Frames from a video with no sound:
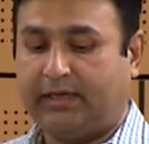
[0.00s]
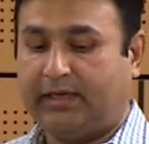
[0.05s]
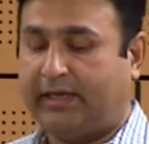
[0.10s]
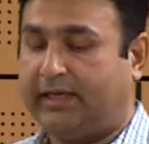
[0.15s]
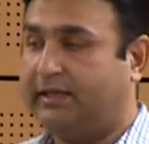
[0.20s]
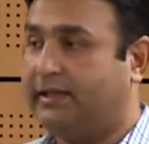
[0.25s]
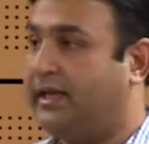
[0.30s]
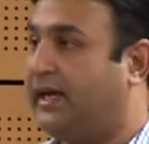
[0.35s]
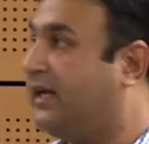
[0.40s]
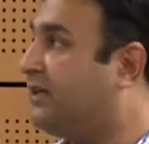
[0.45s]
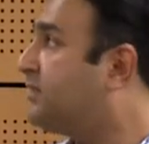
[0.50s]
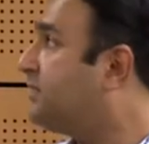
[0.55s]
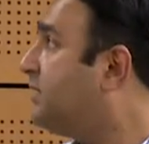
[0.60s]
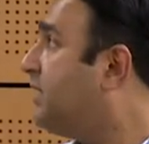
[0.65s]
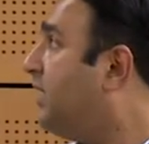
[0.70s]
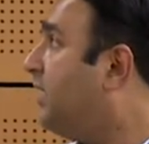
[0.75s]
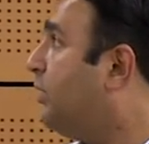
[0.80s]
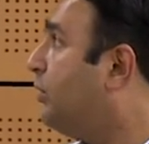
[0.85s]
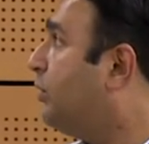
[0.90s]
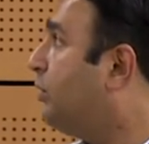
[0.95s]
And that's
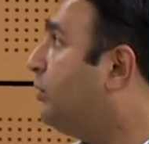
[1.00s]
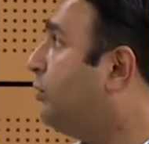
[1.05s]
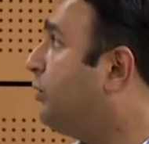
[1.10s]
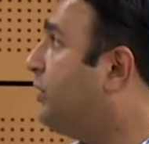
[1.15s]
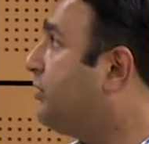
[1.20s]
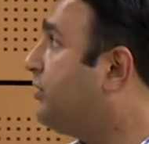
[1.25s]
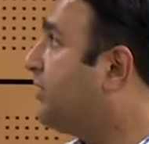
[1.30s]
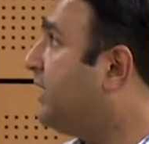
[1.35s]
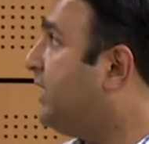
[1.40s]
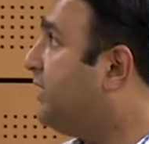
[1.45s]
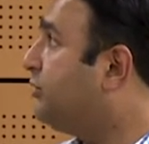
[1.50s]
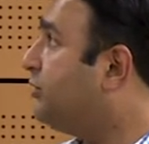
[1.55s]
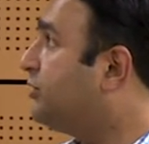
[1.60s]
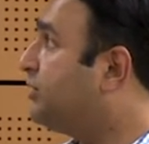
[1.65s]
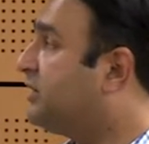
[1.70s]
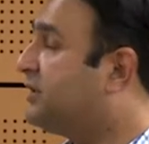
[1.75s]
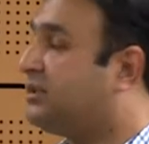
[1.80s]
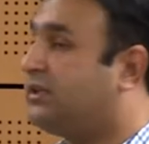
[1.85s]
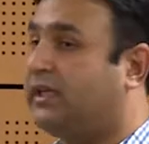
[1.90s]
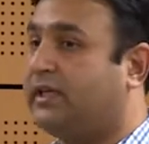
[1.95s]
how we try to
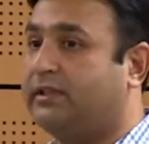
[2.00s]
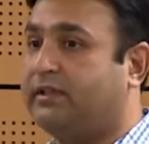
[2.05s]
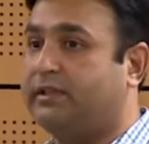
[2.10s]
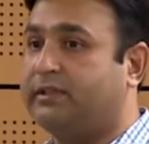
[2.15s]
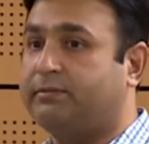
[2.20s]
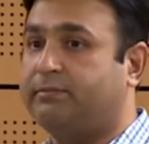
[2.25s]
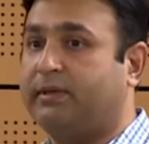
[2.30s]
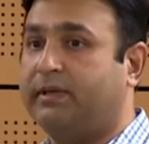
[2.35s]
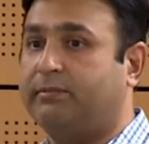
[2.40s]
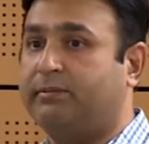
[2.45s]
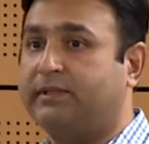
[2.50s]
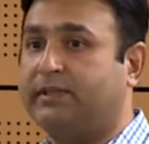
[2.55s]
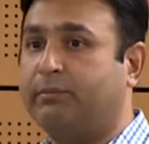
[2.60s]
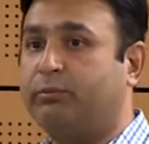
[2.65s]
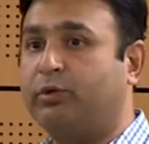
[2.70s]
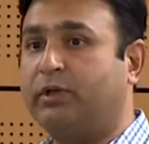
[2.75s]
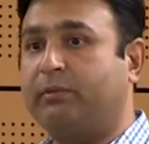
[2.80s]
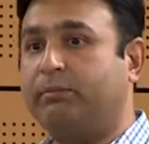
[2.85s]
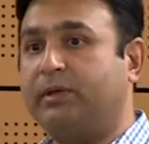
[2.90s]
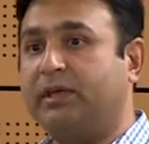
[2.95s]
sustain these babies. I
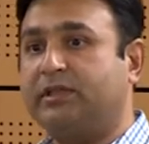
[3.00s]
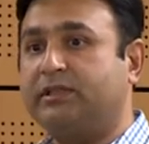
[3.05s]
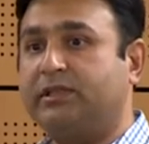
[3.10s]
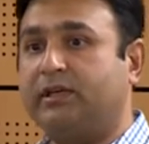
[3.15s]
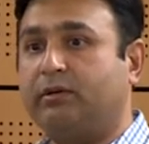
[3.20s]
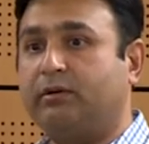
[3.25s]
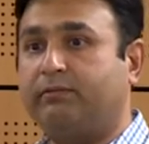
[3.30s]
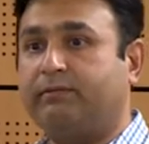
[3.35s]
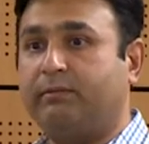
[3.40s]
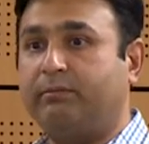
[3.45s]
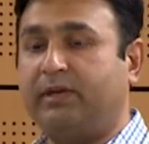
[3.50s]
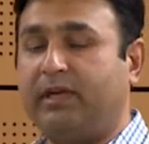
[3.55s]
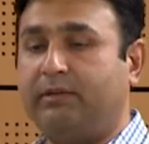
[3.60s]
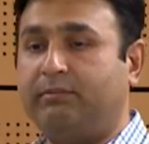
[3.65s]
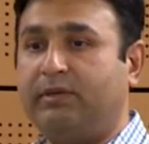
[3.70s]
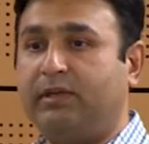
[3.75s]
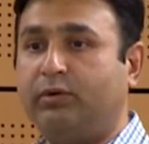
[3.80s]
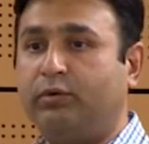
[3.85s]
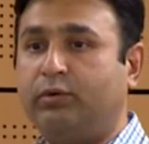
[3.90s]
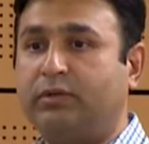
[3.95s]
put a picture of a
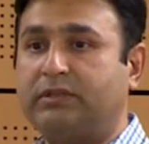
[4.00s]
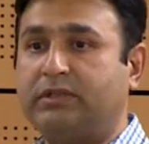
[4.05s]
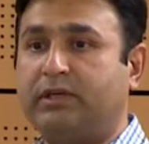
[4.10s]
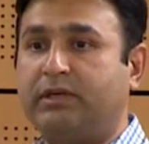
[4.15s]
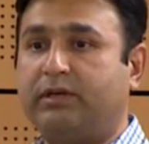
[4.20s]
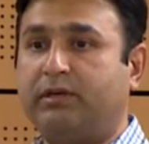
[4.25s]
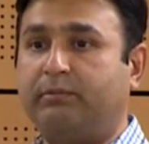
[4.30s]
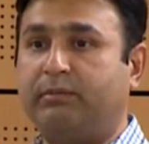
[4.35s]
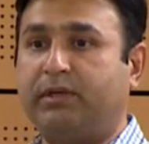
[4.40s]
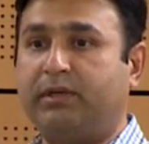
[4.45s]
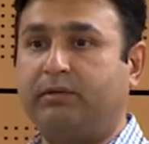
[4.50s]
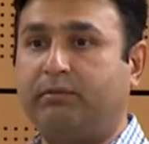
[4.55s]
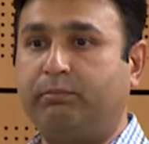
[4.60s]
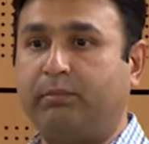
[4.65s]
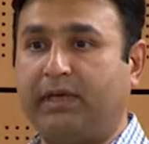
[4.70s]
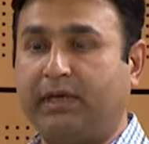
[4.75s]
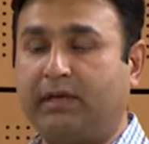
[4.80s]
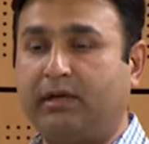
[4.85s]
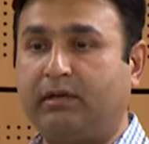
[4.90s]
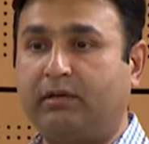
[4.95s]
baby who is a little bit
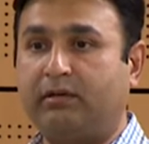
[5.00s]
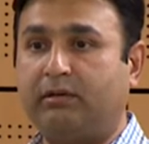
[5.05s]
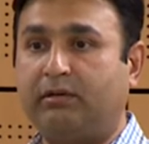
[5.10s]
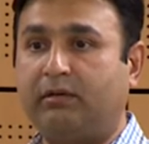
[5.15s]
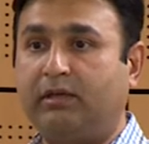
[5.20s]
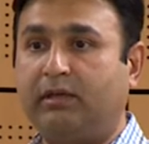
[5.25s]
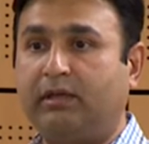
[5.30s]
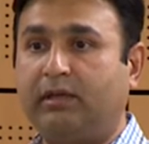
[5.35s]
bigger.